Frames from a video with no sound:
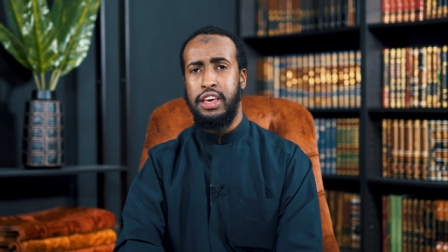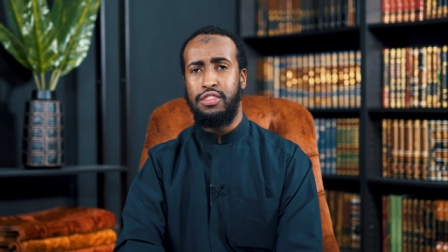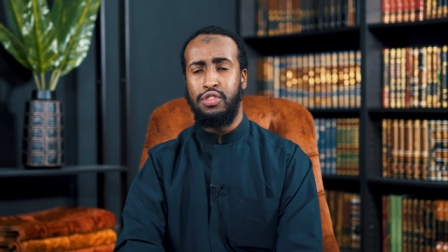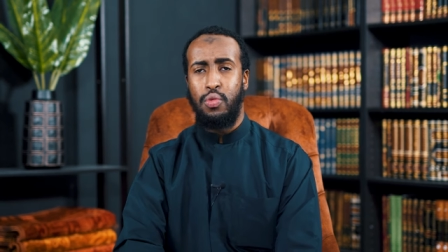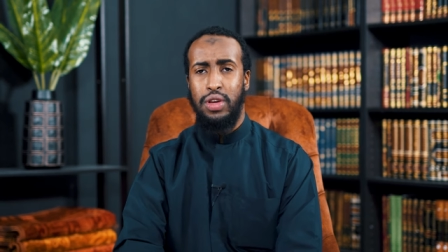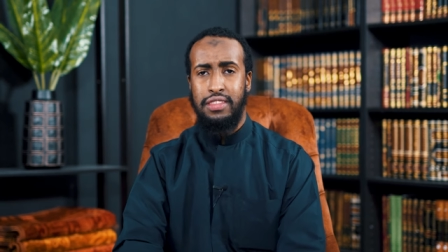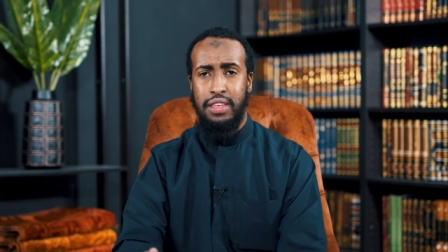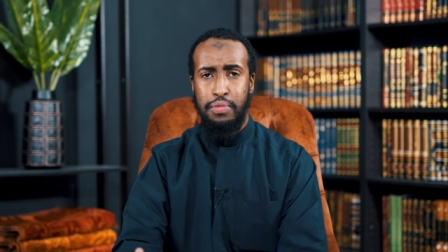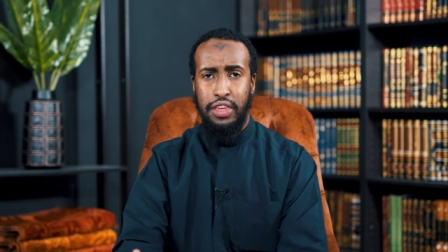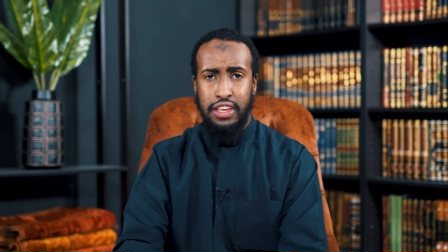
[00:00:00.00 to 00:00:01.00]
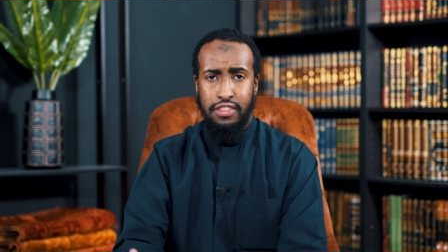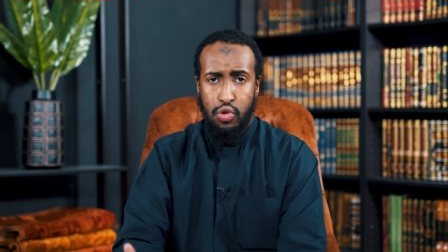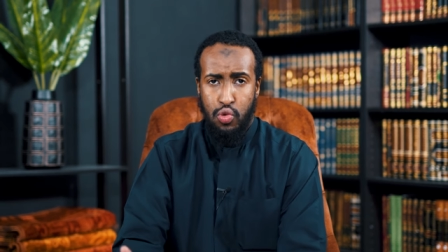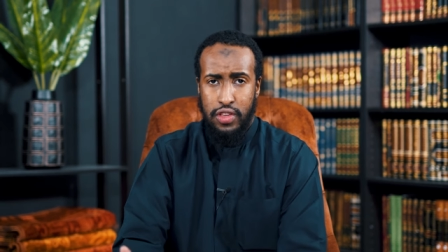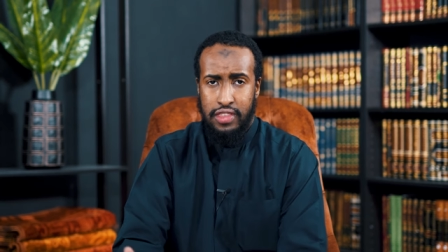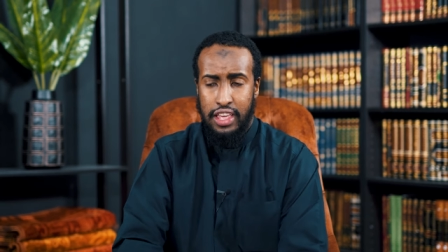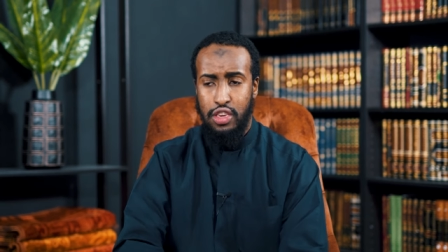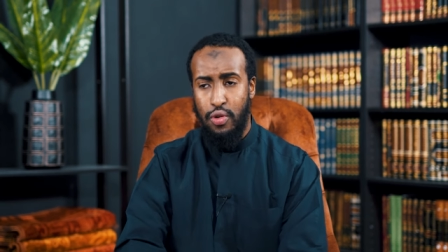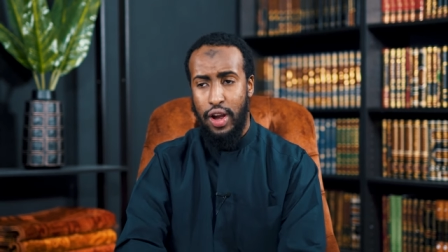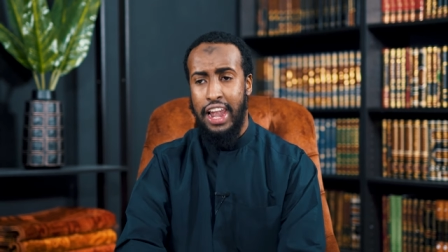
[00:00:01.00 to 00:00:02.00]
And so when something is a rukhsa,
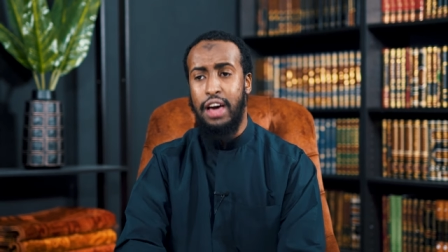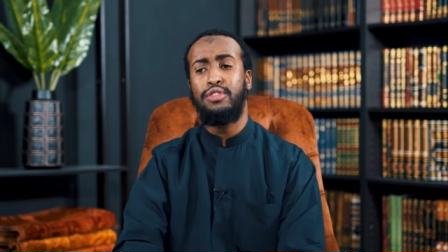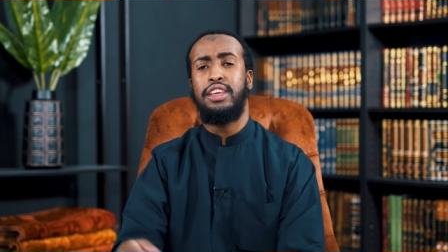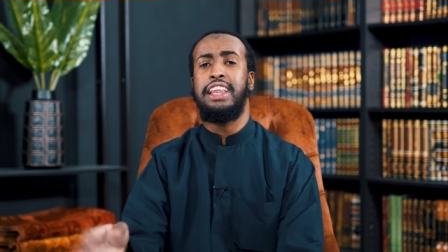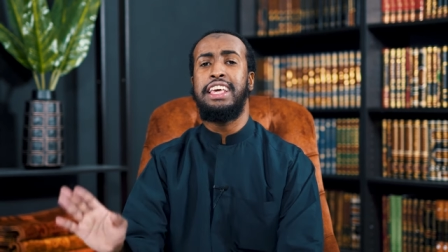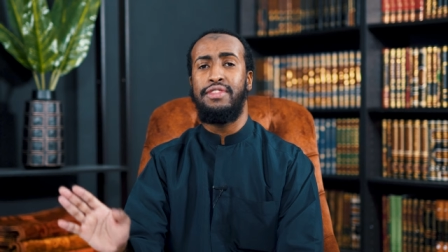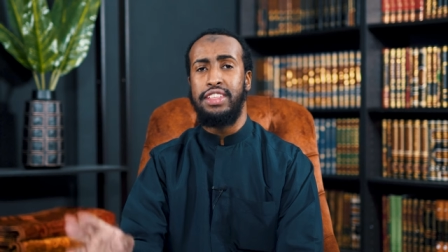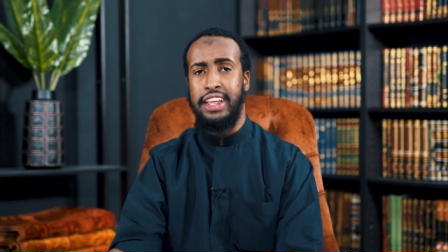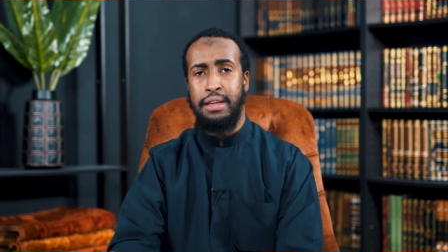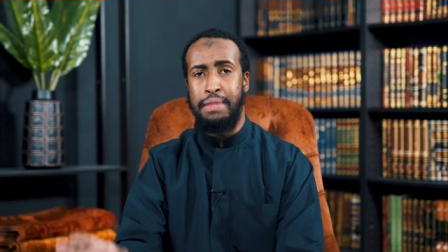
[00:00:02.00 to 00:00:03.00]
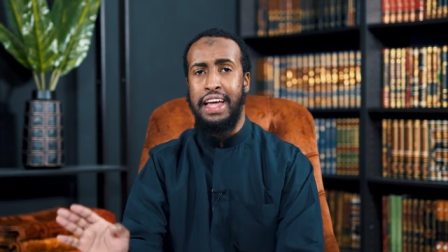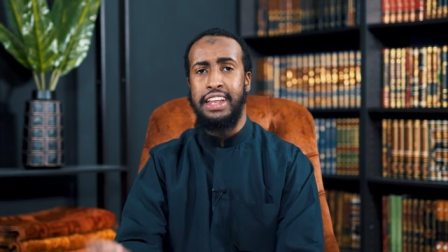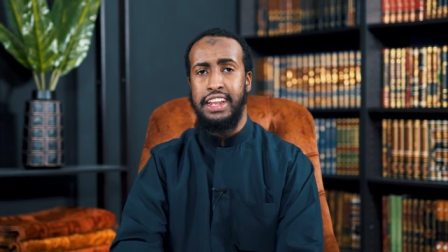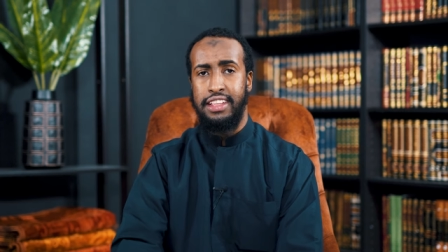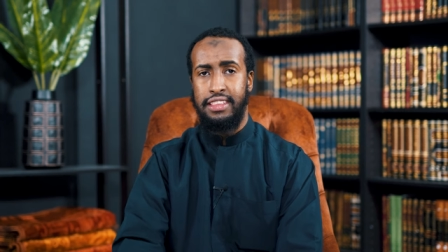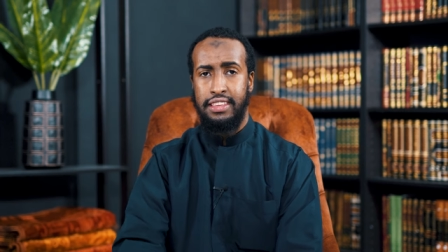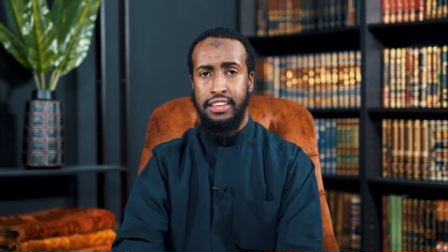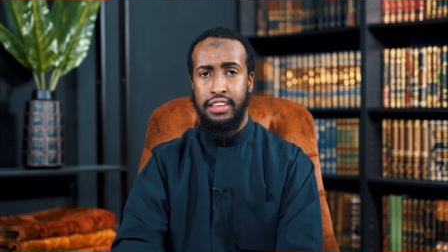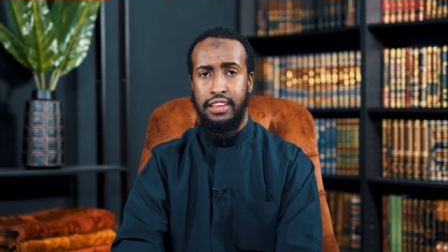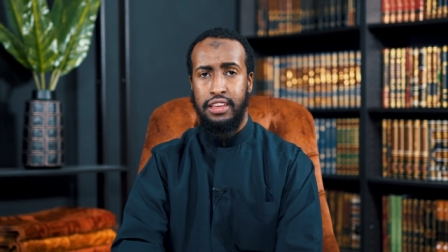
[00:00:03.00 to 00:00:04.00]
you're allowed to leave it and abandon it
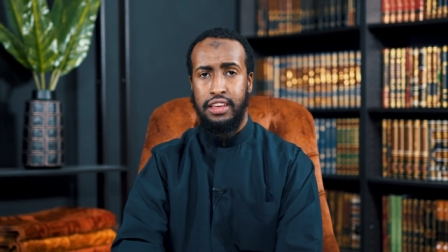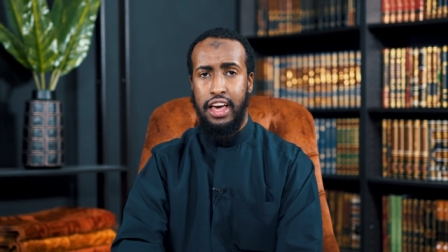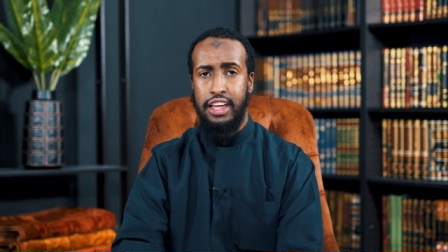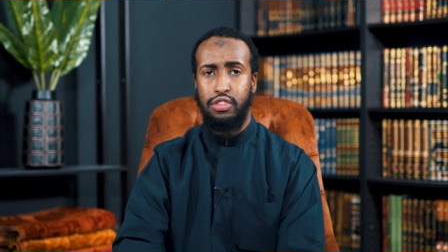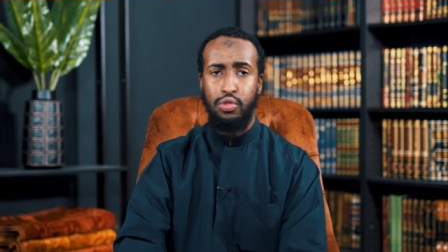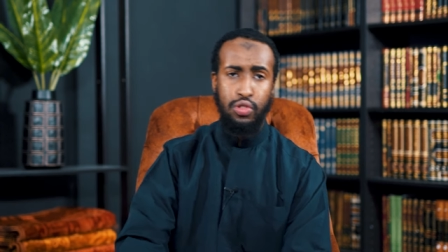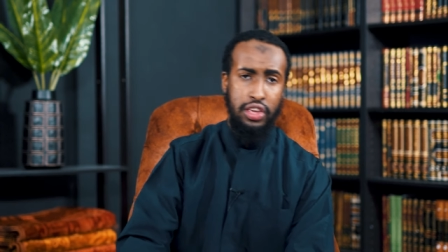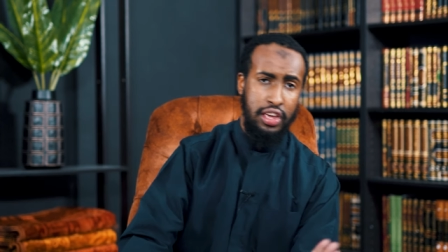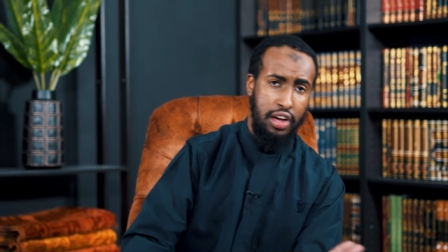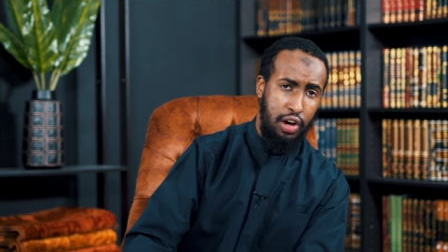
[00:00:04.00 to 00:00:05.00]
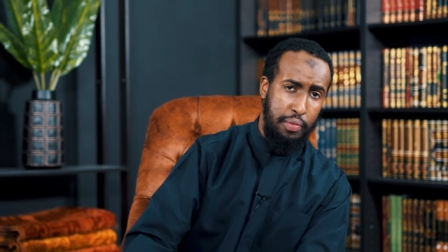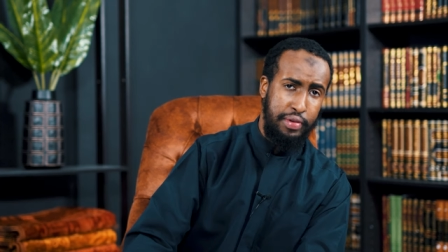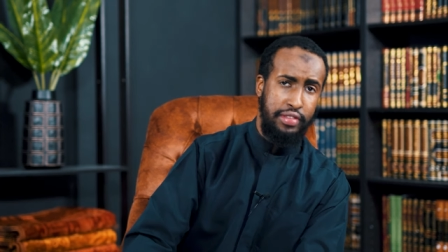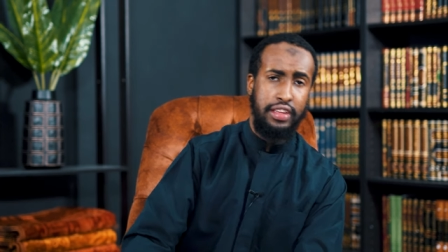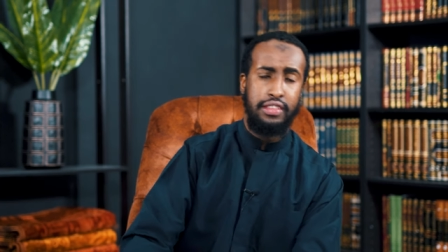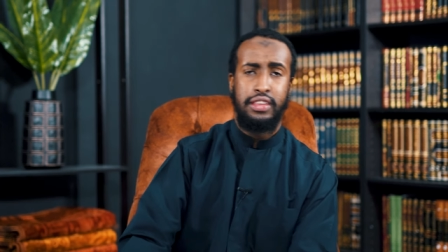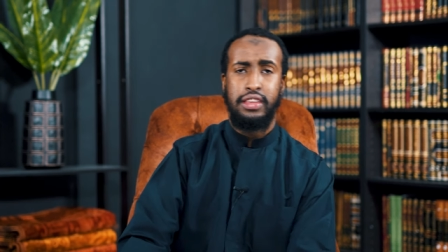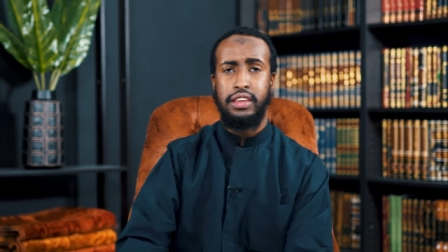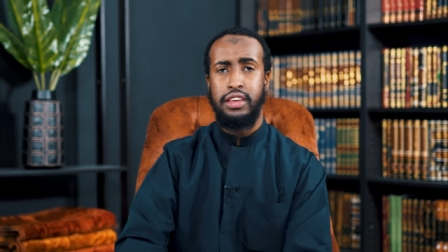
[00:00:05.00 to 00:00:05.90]
and do the opposite.